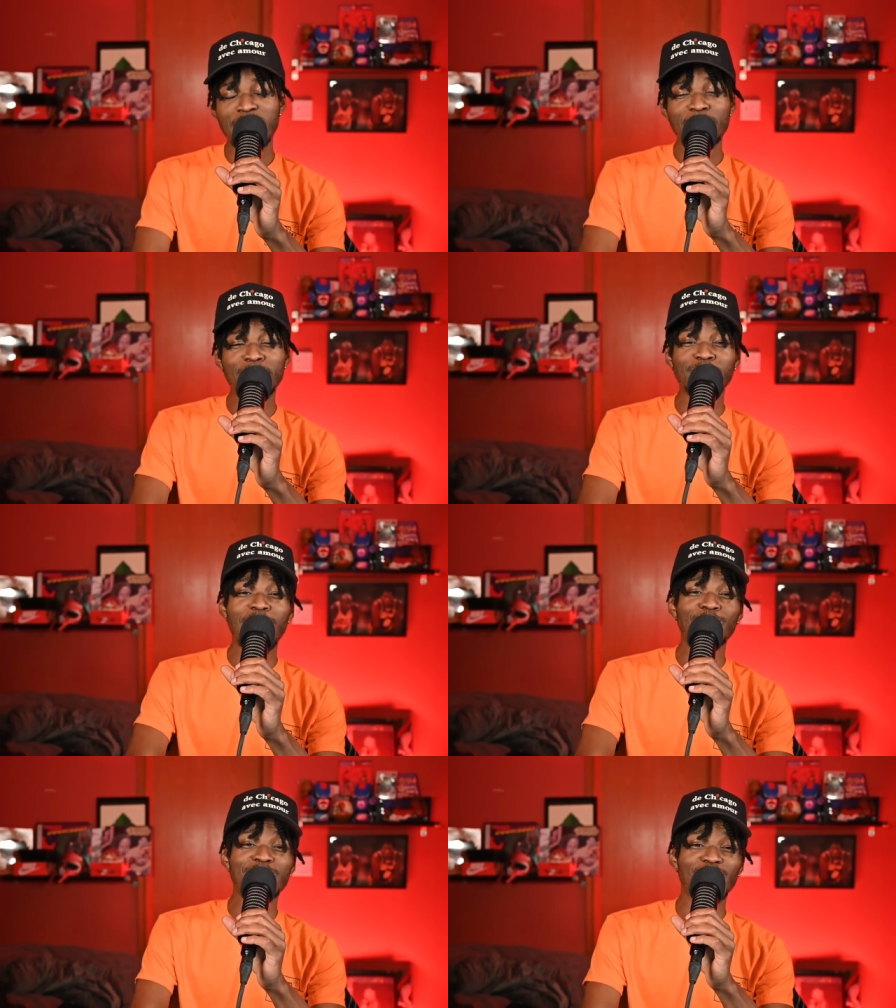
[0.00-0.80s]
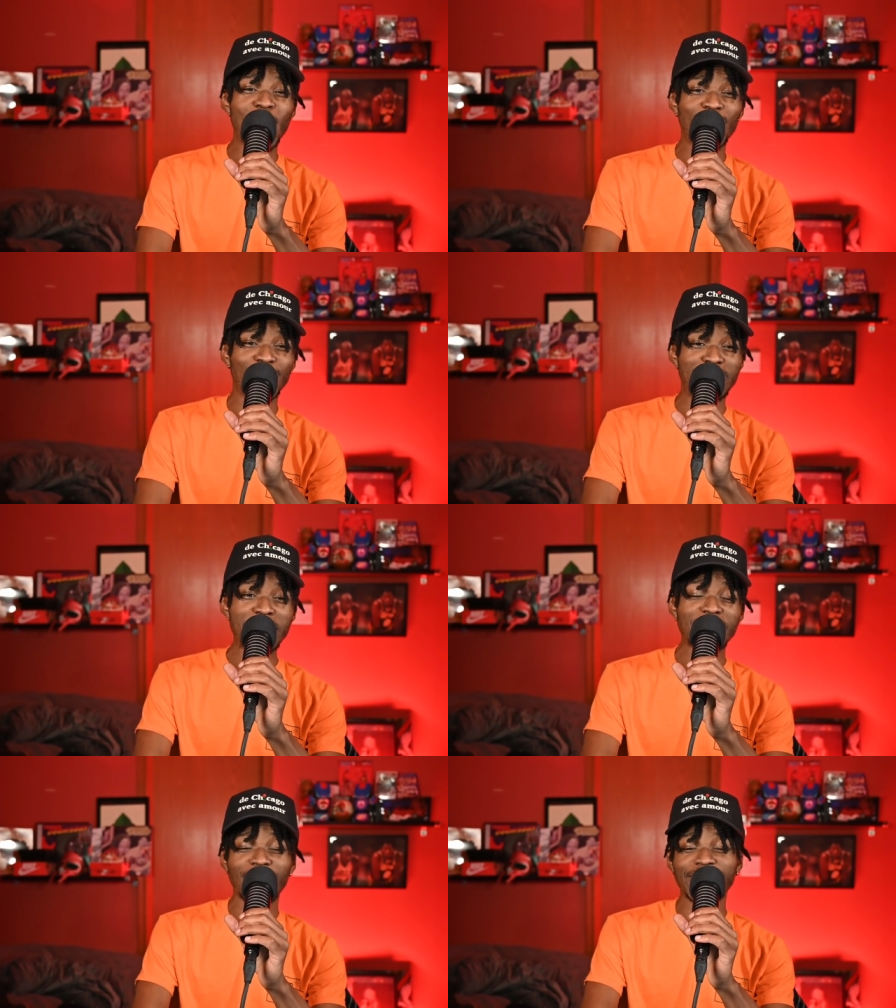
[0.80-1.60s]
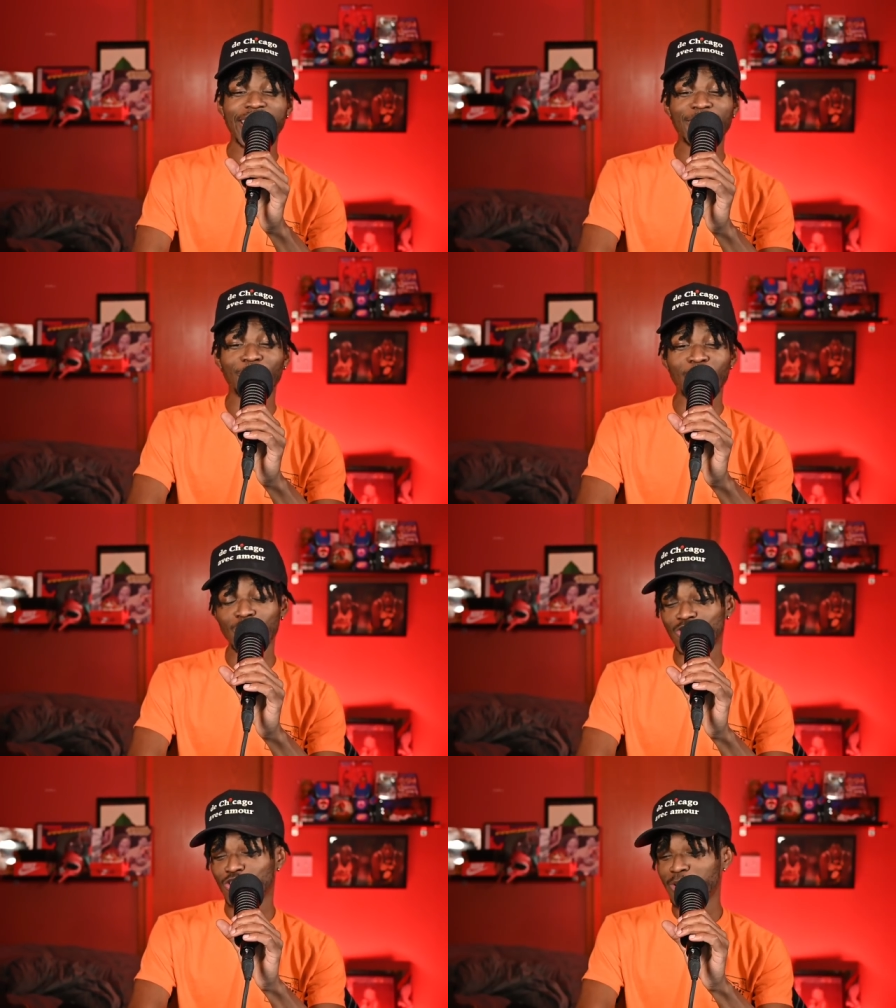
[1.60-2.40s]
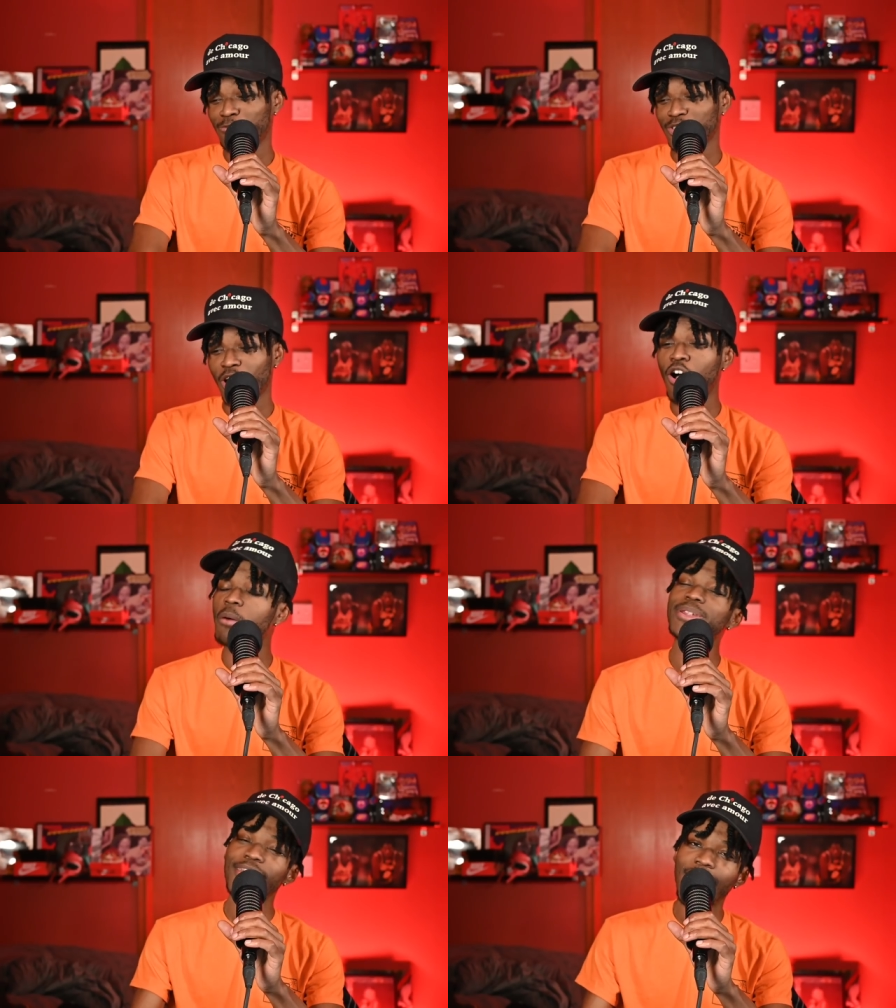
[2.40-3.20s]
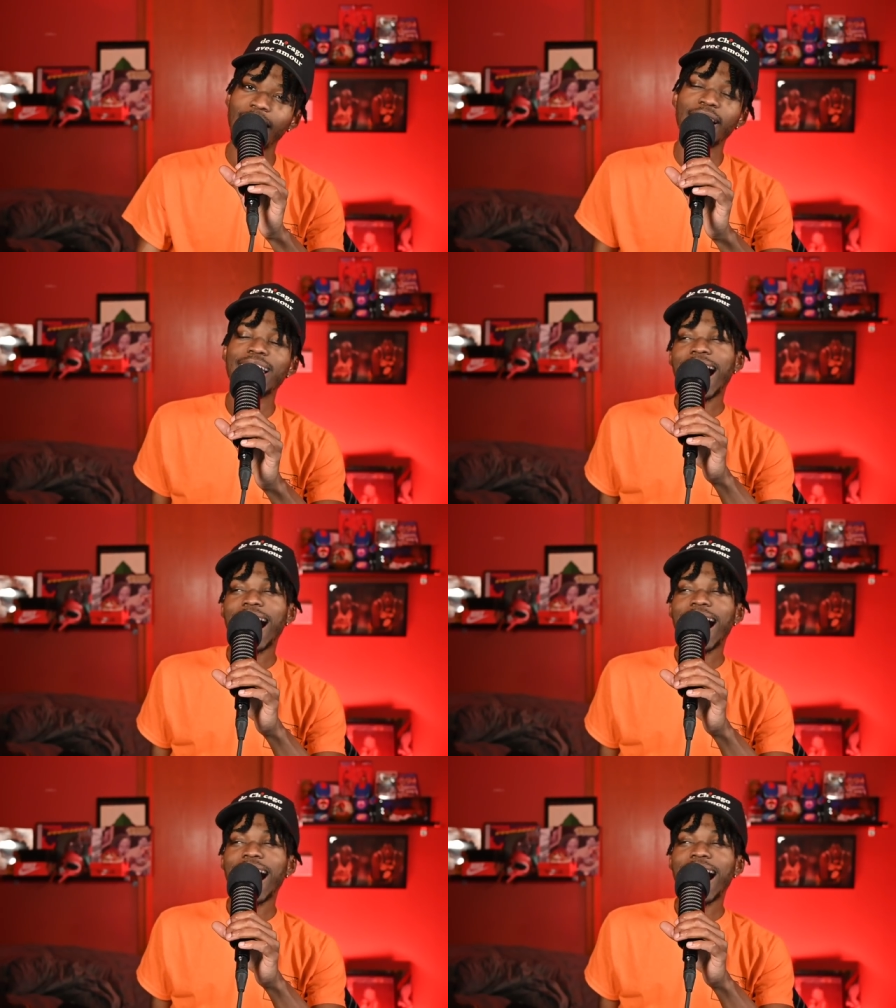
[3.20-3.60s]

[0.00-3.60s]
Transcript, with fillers: People thought it was over. People thought the Kenny for real streak was gone, but nah,